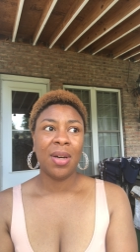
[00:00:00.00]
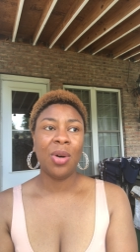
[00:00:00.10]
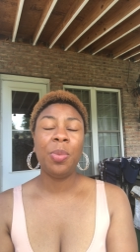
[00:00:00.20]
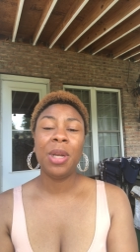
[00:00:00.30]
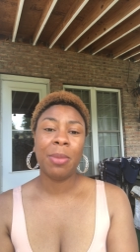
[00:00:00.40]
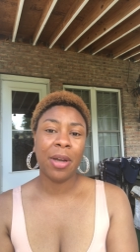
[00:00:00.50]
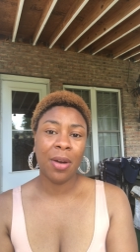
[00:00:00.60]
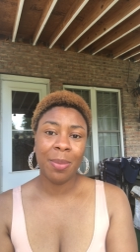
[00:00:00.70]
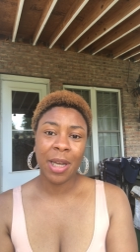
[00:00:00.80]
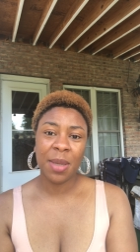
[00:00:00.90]
opening my
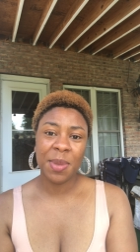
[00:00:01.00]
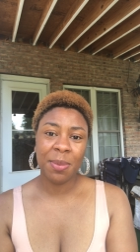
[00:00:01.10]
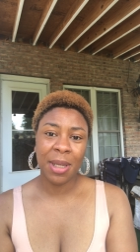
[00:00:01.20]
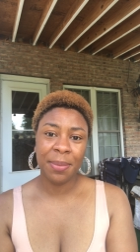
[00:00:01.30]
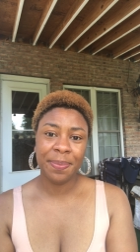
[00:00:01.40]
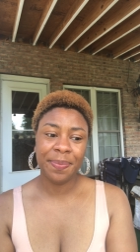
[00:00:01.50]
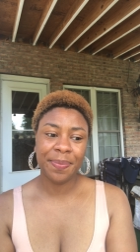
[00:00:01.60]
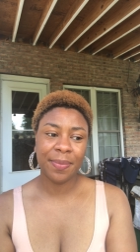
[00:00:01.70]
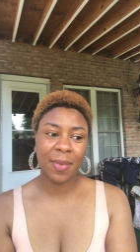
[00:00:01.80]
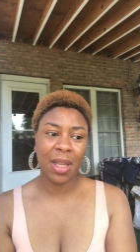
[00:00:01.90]
heart back up to men
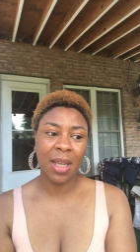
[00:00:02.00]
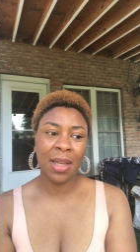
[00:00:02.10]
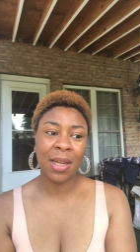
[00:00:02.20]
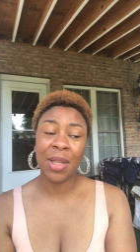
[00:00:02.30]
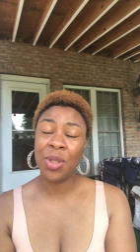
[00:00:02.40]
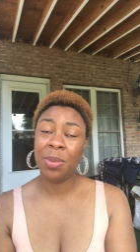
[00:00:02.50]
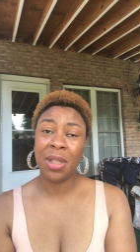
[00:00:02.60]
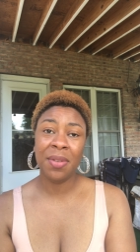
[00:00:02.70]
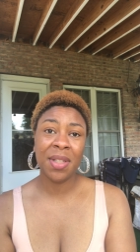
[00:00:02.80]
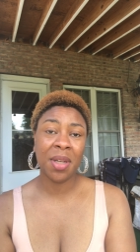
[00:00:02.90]
and I do
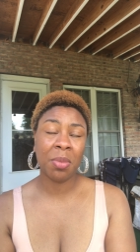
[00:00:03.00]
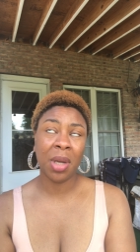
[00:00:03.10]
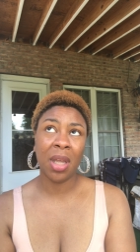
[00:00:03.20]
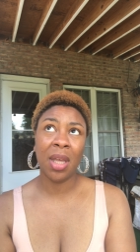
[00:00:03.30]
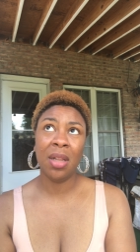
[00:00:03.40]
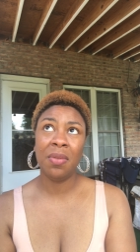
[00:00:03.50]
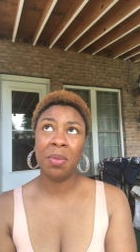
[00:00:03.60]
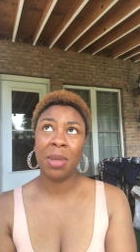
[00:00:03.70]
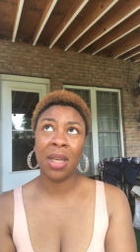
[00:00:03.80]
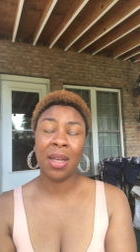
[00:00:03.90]
believe he's going to bring a hell of a
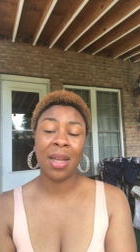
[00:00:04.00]
man,